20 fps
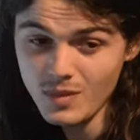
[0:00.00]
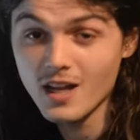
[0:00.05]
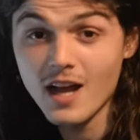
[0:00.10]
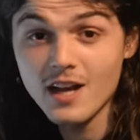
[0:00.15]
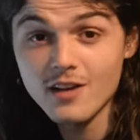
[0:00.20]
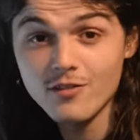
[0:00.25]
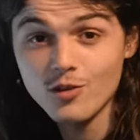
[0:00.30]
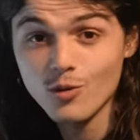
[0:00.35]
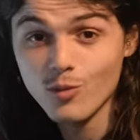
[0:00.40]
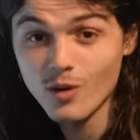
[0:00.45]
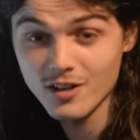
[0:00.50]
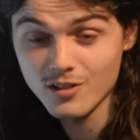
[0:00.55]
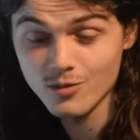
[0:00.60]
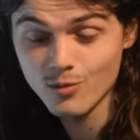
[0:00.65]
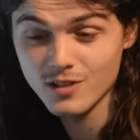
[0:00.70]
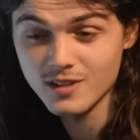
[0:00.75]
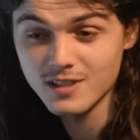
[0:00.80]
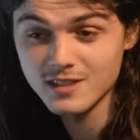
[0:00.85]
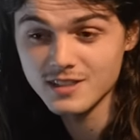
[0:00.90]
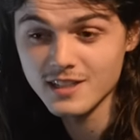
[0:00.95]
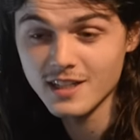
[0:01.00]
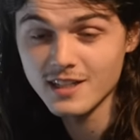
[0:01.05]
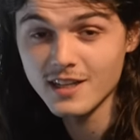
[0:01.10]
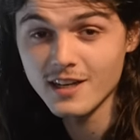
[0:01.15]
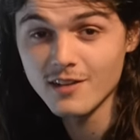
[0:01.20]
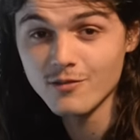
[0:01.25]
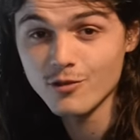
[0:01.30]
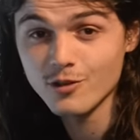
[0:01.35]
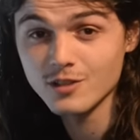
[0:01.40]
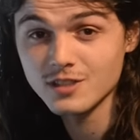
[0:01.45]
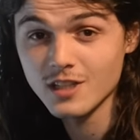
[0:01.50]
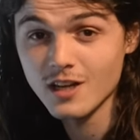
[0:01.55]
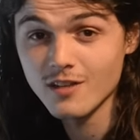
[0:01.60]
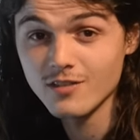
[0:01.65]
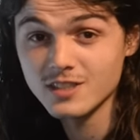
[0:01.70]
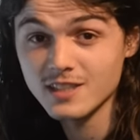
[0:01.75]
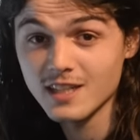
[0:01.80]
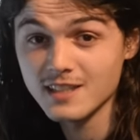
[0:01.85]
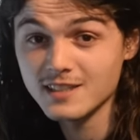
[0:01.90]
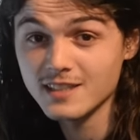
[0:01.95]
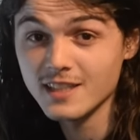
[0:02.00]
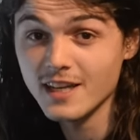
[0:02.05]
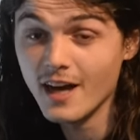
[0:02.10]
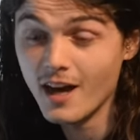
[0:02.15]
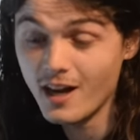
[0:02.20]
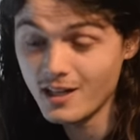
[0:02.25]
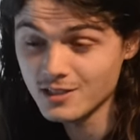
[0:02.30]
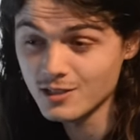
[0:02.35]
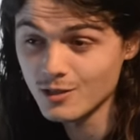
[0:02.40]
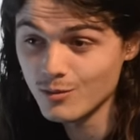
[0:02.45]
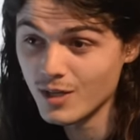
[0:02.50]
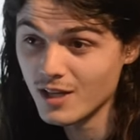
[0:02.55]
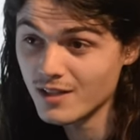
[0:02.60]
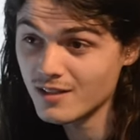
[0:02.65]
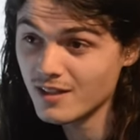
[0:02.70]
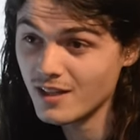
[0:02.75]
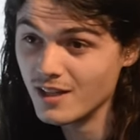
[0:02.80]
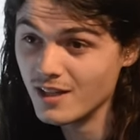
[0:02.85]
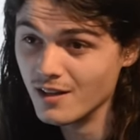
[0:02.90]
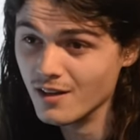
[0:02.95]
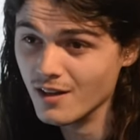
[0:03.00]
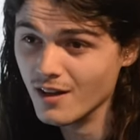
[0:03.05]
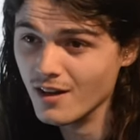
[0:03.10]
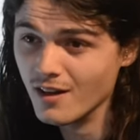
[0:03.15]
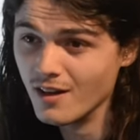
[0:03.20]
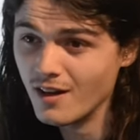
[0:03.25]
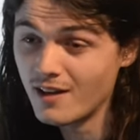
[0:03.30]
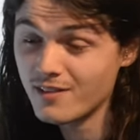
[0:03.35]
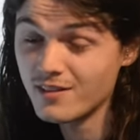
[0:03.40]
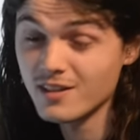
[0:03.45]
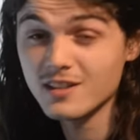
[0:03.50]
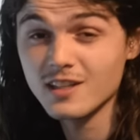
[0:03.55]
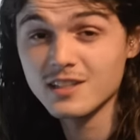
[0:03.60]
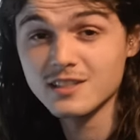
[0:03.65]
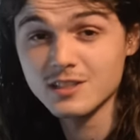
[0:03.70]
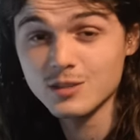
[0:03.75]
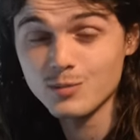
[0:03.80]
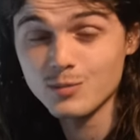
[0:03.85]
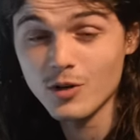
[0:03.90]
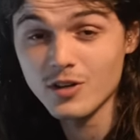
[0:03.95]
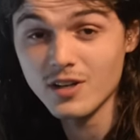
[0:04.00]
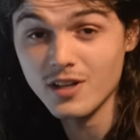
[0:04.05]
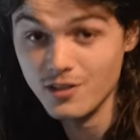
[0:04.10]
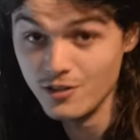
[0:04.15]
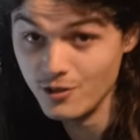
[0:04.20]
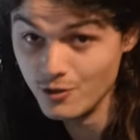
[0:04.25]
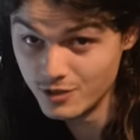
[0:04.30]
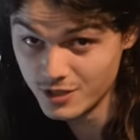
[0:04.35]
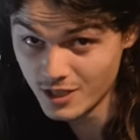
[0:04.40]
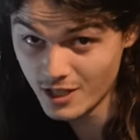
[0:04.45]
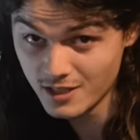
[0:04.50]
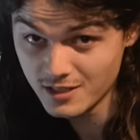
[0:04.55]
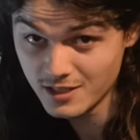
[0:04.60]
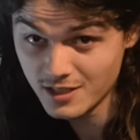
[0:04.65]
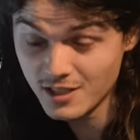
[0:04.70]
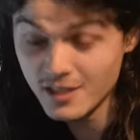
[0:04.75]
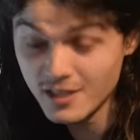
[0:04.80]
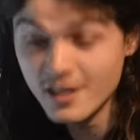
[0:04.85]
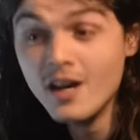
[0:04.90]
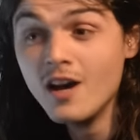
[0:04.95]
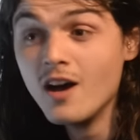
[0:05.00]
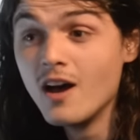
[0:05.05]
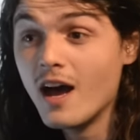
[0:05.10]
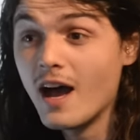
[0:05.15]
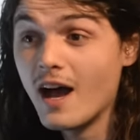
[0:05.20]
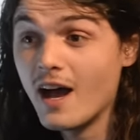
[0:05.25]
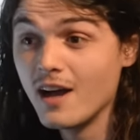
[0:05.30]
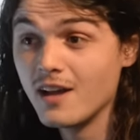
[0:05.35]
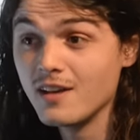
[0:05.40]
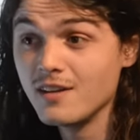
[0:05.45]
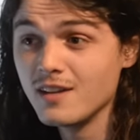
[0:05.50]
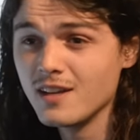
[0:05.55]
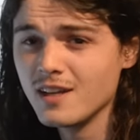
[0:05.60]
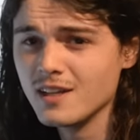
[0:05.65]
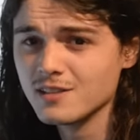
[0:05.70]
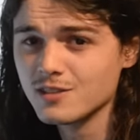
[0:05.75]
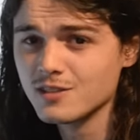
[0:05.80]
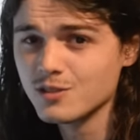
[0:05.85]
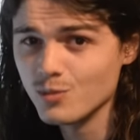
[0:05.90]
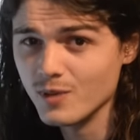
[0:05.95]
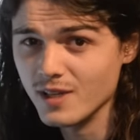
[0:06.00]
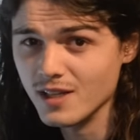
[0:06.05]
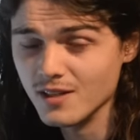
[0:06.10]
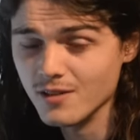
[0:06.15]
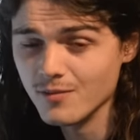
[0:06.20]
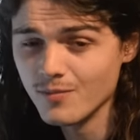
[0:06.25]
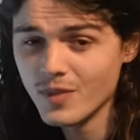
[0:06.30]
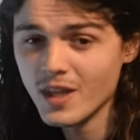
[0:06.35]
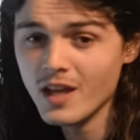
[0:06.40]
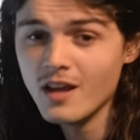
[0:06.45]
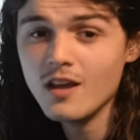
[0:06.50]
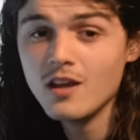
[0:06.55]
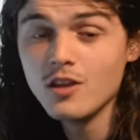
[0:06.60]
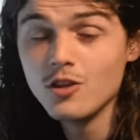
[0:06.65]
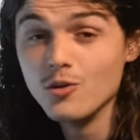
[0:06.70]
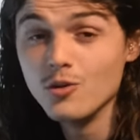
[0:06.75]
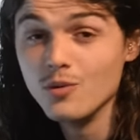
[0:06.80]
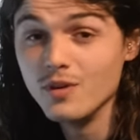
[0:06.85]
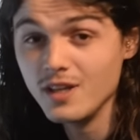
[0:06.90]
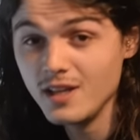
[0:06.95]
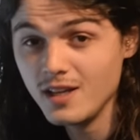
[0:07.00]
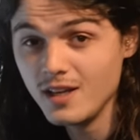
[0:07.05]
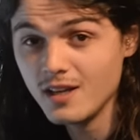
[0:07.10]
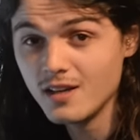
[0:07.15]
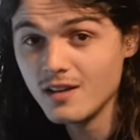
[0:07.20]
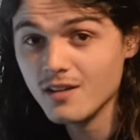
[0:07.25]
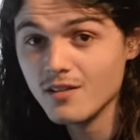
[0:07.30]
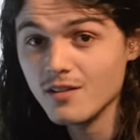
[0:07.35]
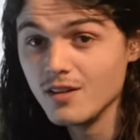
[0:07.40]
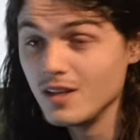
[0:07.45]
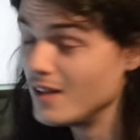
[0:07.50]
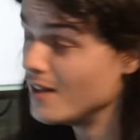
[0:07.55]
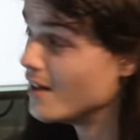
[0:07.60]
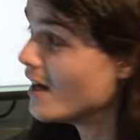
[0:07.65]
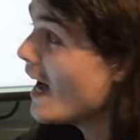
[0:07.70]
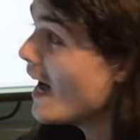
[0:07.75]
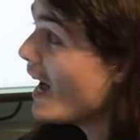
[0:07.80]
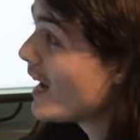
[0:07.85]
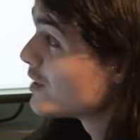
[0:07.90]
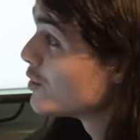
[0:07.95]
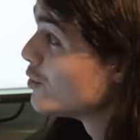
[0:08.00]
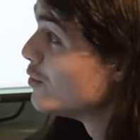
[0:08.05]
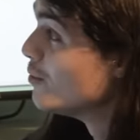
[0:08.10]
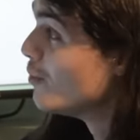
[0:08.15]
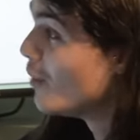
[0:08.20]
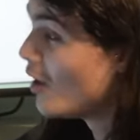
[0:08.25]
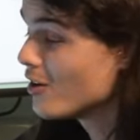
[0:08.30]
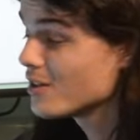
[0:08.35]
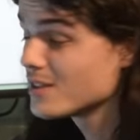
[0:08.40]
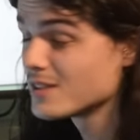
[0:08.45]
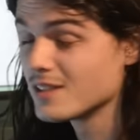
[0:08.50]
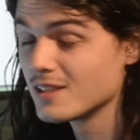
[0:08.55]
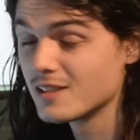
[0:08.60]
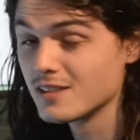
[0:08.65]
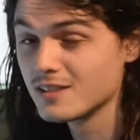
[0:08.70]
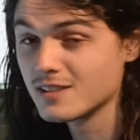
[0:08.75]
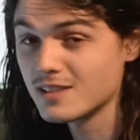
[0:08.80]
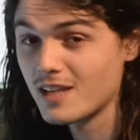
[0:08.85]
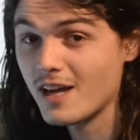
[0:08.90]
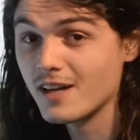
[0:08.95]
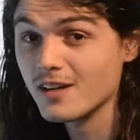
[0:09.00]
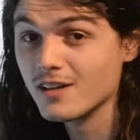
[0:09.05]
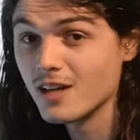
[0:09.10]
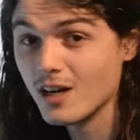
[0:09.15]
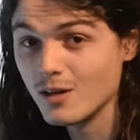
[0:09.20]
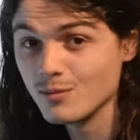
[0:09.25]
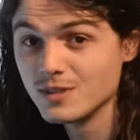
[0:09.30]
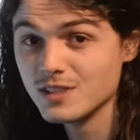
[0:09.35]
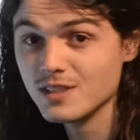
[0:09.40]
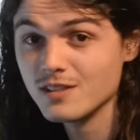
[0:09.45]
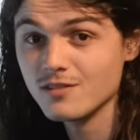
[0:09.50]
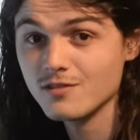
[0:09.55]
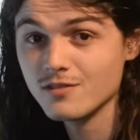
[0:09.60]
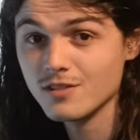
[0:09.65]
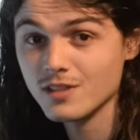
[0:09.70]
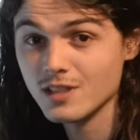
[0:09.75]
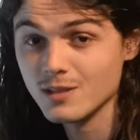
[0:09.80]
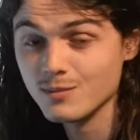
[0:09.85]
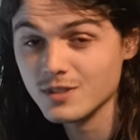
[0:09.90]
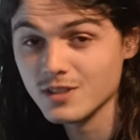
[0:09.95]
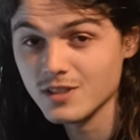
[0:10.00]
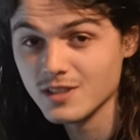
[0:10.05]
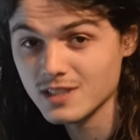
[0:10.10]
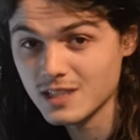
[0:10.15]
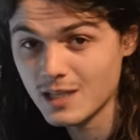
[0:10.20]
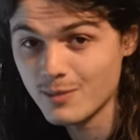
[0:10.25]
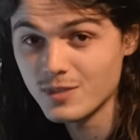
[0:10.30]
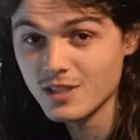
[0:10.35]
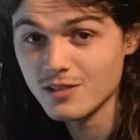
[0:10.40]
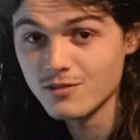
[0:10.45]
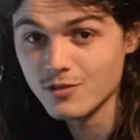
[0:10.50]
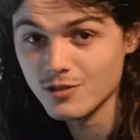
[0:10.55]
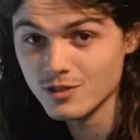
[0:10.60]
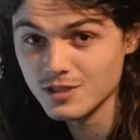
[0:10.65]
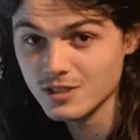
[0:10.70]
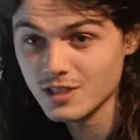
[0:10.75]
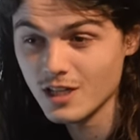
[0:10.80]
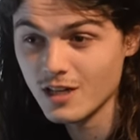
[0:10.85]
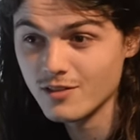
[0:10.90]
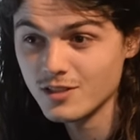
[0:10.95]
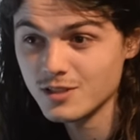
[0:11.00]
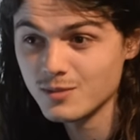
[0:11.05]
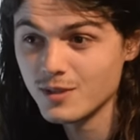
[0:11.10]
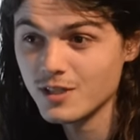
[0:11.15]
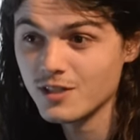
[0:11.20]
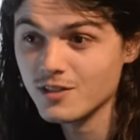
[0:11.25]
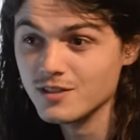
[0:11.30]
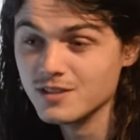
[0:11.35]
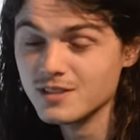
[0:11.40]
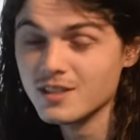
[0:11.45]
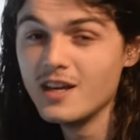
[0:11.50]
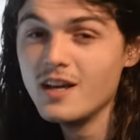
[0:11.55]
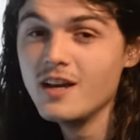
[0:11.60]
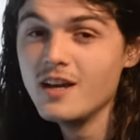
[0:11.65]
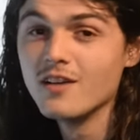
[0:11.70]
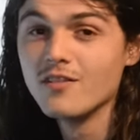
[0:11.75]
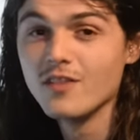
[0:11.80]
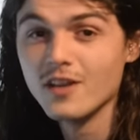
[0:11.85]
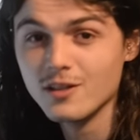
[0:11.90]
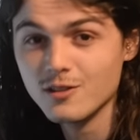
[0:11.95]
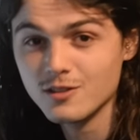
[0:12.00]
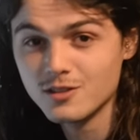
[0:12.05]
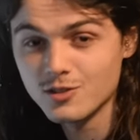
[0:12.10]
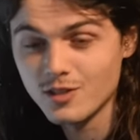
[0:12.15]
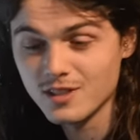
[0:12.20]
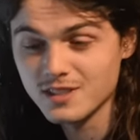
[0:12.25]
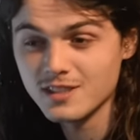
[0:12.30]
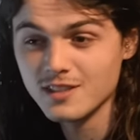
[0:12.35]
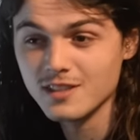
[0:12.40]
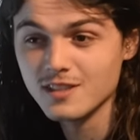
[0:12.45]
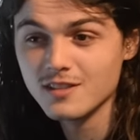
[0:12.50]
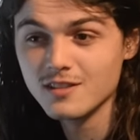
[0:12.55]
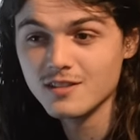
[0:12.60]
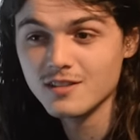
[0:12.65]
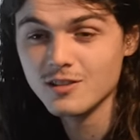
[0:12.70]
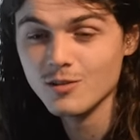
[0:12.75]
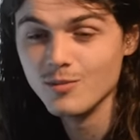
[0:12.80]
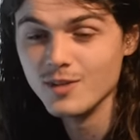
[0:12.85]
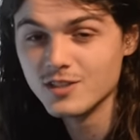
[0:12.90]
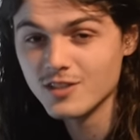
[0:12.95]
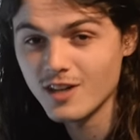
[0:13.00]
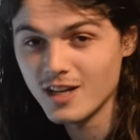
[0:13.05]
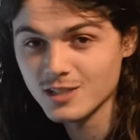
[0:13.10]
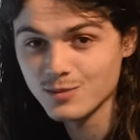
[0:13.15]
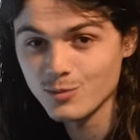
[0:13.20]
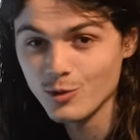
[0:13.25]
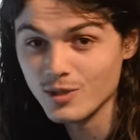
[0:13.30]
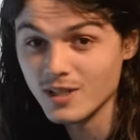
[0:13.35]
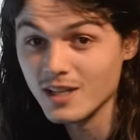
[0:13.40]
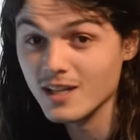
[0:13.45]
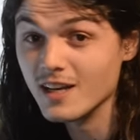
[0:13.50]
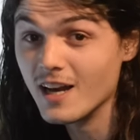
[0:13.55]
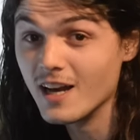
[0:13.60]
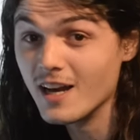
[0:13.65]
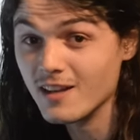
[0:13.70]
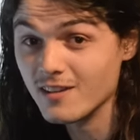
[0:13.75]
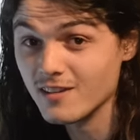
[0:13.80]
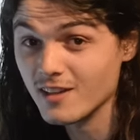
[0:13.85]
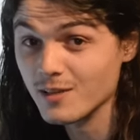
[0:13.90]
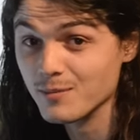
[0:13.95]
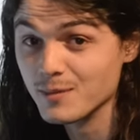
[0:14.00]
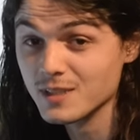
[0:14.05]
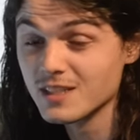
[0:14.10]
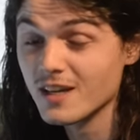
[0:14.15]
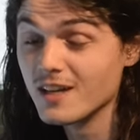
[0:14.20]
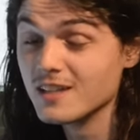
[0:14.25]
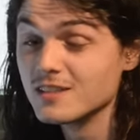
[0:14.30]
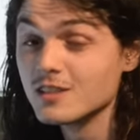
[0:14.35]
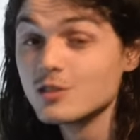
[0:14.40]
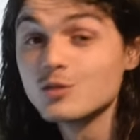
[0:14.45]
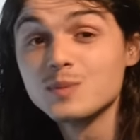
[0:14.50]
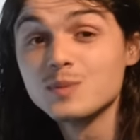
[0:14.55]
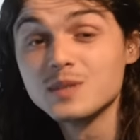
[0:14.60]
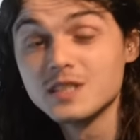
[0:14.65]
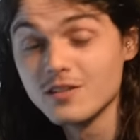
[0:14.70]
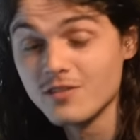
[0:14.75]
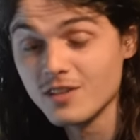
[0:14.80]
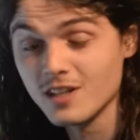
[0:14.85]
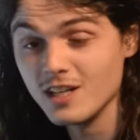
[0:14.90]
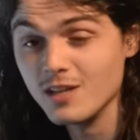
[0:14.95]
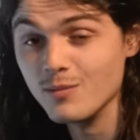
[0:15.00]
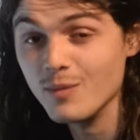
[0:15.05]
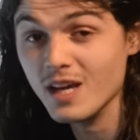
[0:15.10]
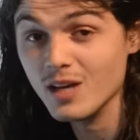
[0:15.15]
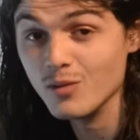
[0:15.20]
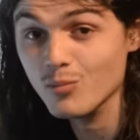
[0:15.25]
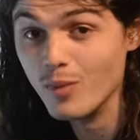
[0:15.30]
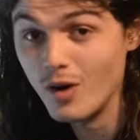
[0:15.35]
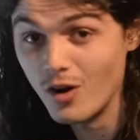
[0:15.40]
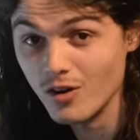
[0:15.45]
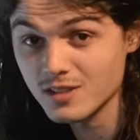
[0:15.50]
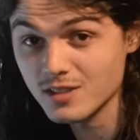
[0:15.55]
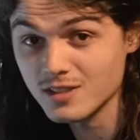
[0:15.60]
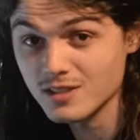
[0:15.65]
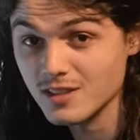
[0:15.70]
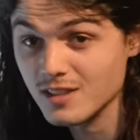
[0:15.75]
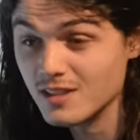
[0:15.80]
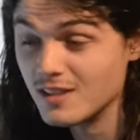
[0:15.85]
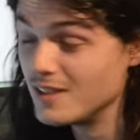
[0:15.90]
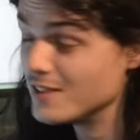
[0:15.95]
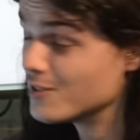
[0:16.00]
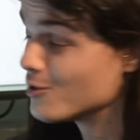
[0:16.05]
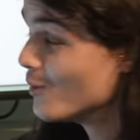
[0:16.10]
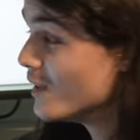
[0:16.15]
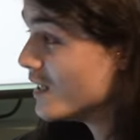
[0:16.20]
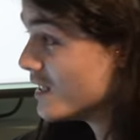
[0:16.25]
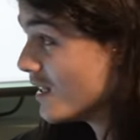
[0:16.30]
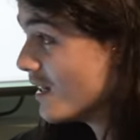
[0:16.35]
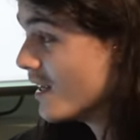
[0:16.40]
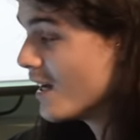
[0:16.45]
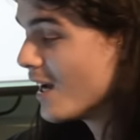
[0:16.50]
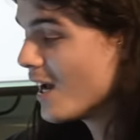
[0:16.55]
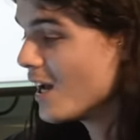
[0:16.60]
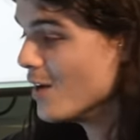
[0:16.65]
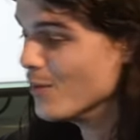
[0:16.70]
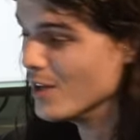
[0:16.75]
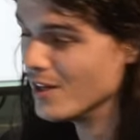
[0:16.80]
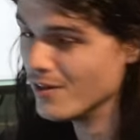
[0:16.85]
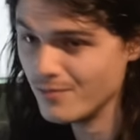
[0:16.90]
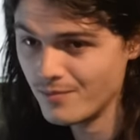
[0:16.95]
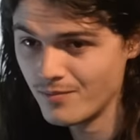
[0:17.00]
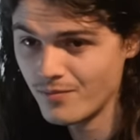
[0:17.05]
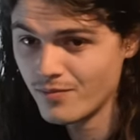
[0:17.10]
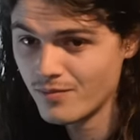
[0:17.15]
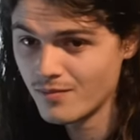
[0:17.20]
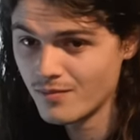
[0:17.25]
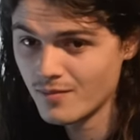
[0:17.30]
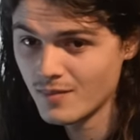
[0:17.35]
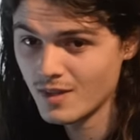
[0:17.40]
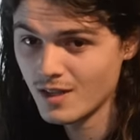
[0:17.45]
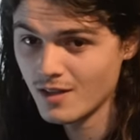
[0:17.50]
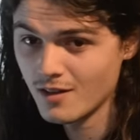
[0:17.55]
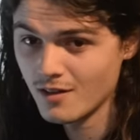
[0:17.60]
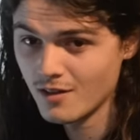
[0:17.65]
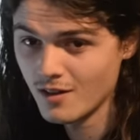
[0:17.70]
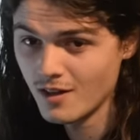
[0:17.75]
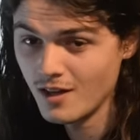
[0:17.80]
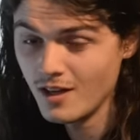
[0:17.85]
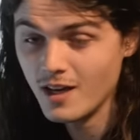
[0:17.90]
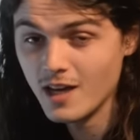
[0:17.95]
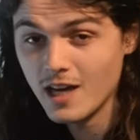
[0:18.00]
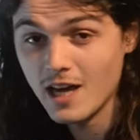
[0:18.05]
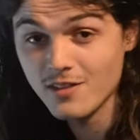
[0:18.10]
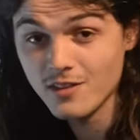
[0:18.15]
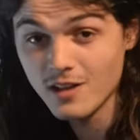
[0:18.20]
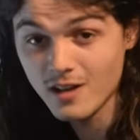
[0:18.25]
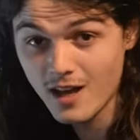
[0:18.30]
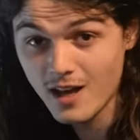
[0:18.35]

And if you were to want to send it in for a service at, say, Hasselblad in, uh, I think there's a spot in New Jersey and in Sweden, you need the actual box that the scanner comes in for them to accept it for a service because they don't trust it to be transported in anything besides the specifically made box that these originally came in. And the